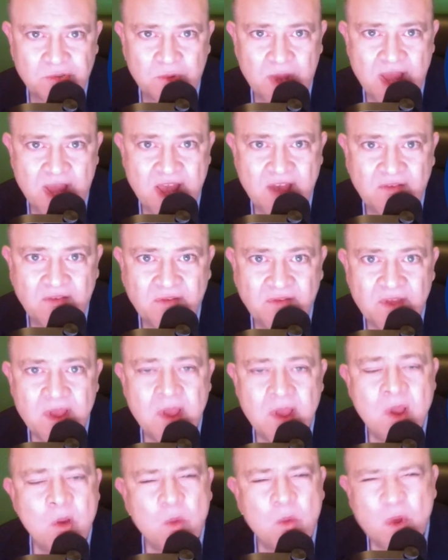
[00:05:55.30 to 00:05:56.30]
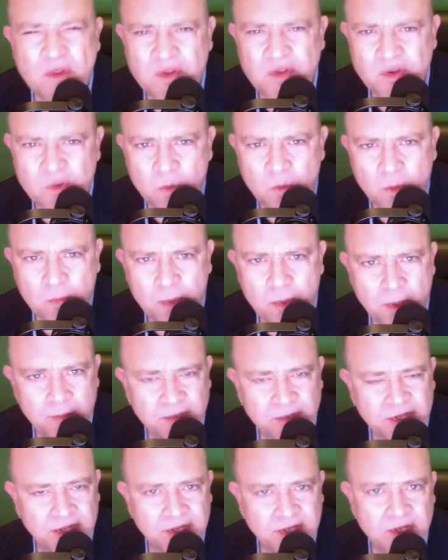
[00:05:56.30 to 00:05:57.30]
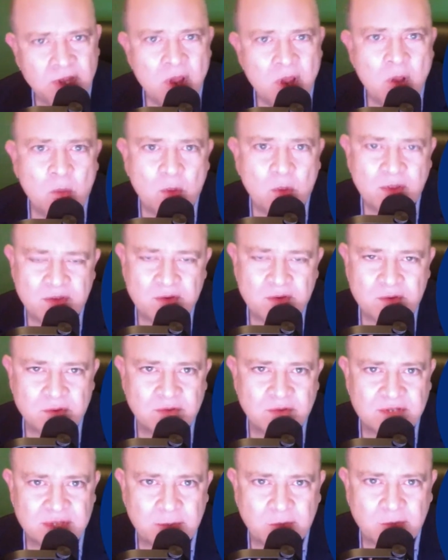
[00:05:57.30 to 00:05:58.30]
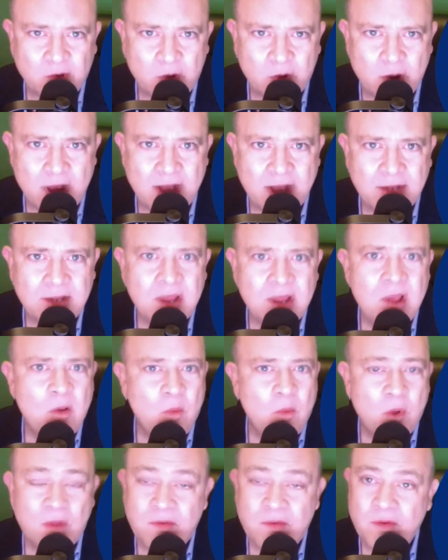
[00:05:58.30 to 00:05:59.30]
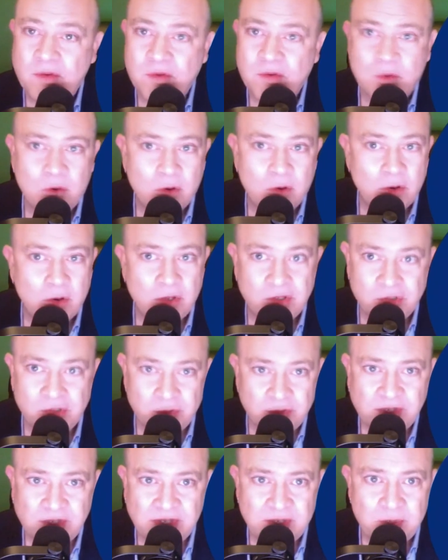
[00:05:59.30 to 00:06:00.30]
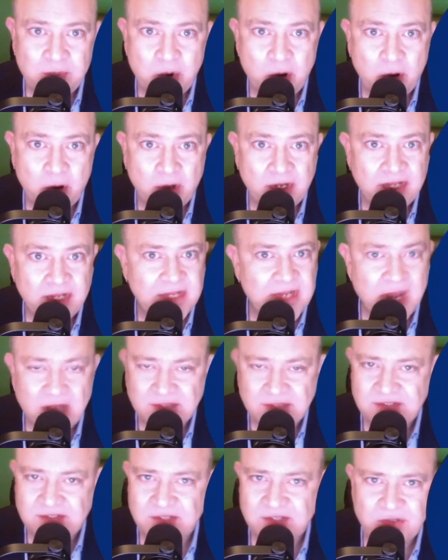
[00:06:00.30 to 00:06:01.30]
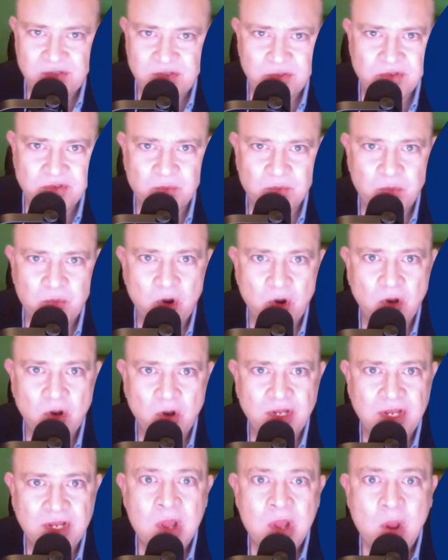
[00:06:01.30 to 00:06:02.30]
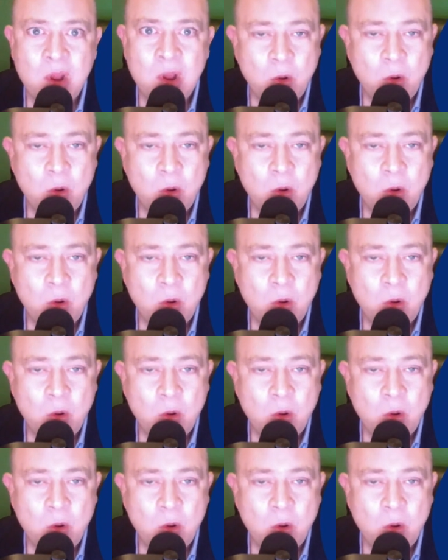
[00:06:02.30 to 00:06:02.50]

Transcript: you have, whether you're Republican, whether you're Democrat, whether you're a unity party, constitution party,